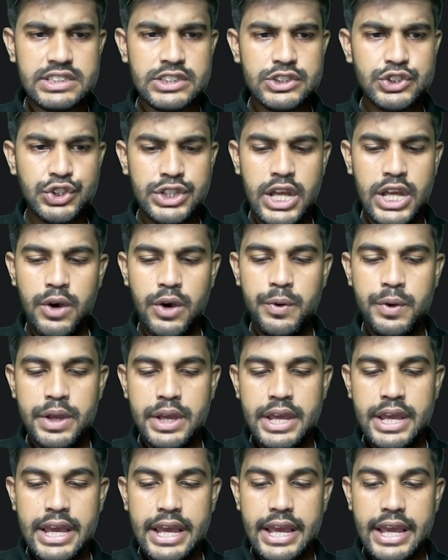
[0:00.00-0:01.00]
So now
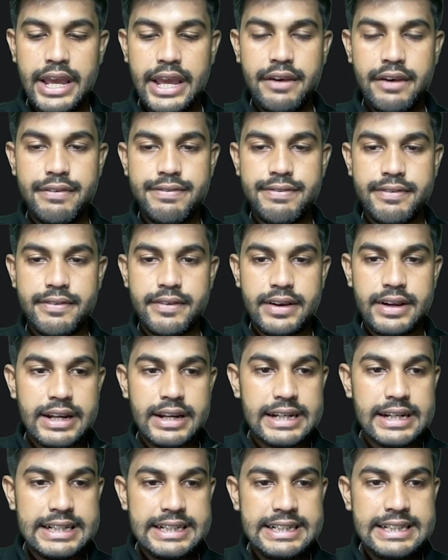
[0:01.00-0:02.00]
if
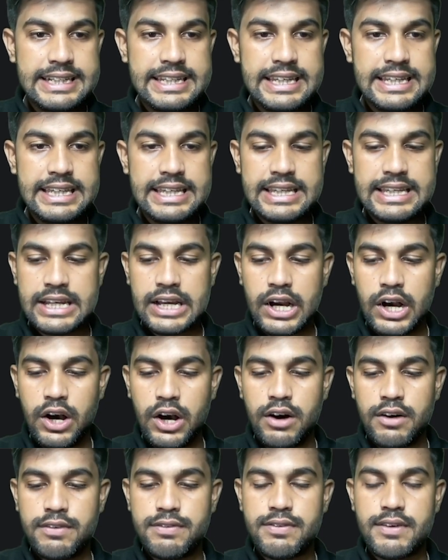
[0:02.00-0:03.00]
d
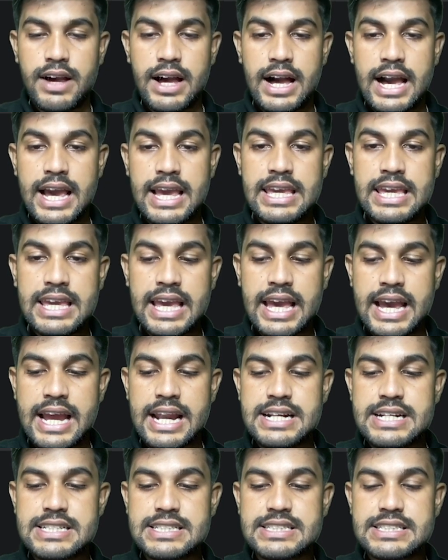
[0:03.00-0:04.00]
of I
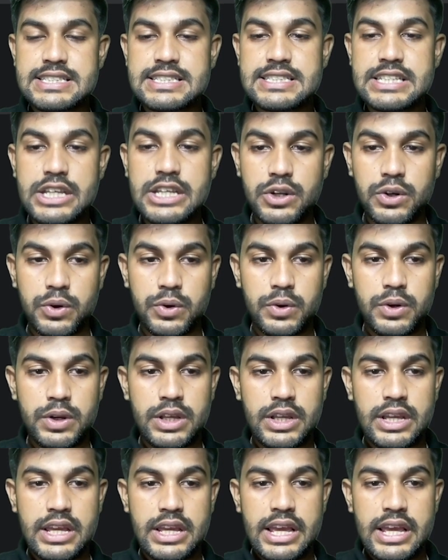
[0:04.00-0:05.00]
and 0
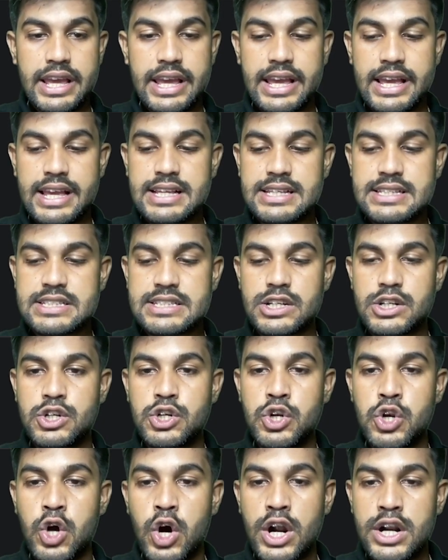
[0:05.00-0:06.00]
is
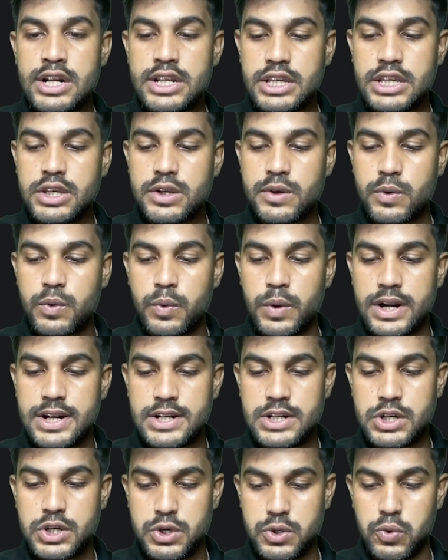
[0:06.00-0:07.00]
not
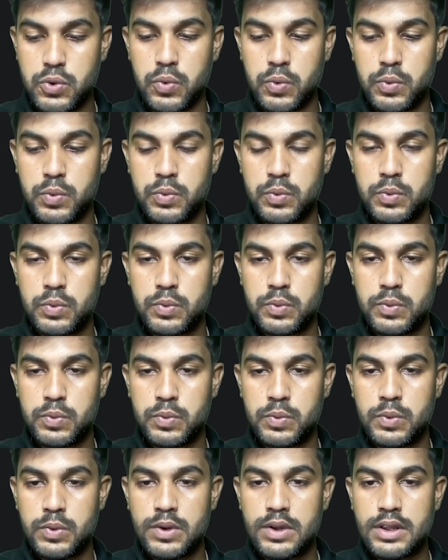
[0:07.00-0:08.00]
equal to
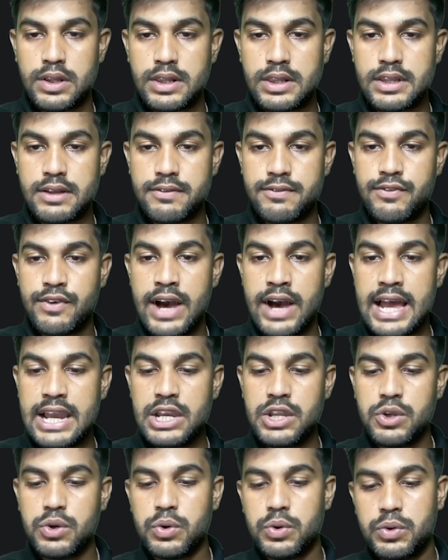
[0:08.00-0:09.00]
the
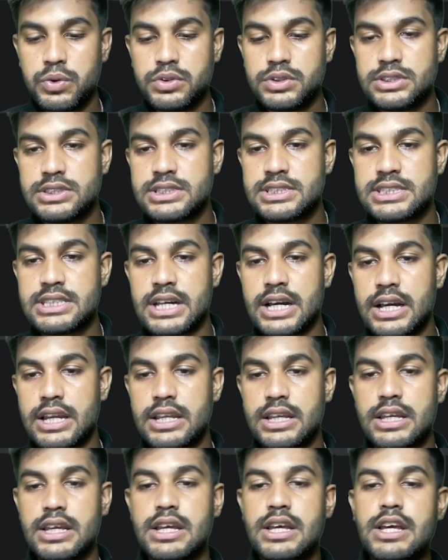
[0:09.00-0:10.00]
value star.
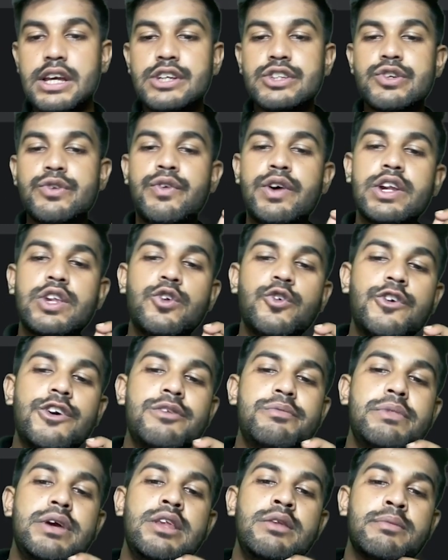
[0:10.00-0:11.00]
So what do
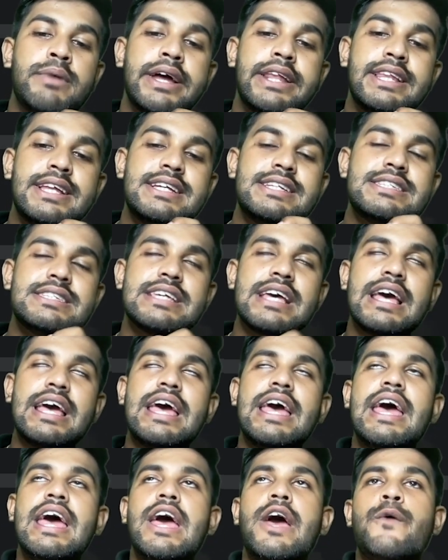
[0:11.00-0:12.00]
we mean by this?
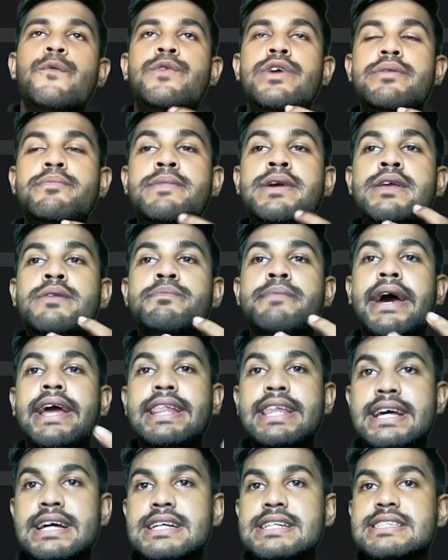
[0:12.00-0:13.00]
We mean by
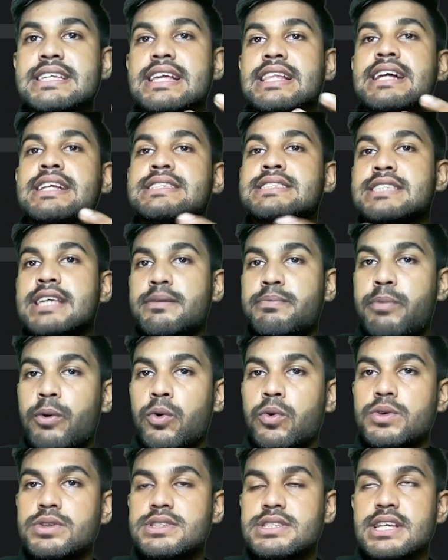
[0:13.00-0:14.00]
this that
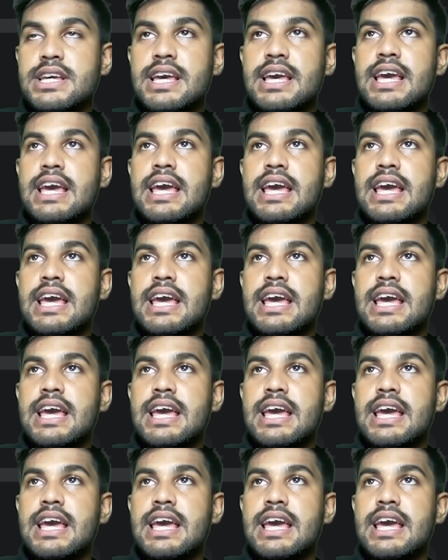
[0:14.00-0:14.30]
suppose